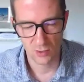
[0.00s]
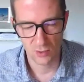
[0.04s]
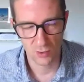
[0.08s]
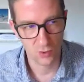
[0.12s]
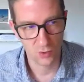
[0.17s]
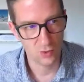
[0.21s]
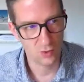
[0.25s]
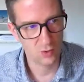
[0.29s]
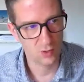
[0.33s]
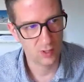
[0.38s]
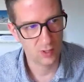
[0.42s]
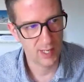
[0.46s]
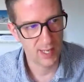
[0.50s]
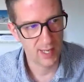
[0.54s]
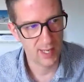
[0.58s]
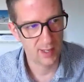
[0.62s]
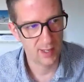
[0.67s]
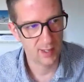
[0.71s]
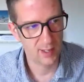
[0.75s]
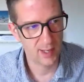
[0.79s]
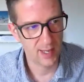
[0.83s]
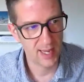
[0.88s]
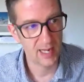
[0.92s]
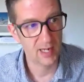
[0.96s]
or
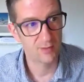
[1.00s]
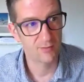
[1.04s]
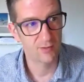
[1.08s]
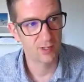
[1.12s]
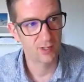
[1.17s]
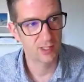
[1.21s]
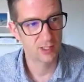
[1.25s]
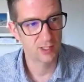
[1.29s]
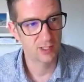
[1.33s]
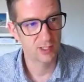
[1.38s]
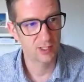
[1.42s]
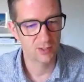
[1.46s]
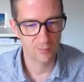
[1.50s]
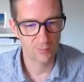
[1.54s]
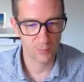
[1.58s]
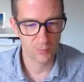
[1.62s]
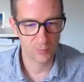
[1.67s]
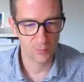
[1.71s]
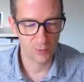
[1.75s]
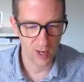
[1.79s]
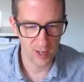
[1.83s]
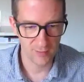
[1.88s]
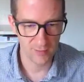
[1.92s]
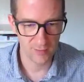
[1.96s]
elevation of
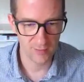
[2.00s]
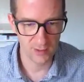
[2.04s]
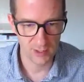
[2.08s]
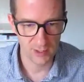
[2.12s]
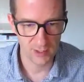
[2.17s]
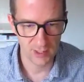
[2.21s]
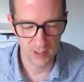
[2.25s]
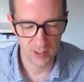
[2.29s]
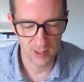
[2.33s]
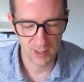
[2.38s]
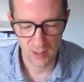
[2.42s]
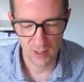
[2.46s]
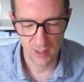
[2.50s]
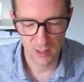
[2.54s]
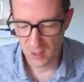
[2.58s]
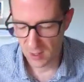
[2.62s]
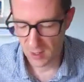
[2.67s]
privacy,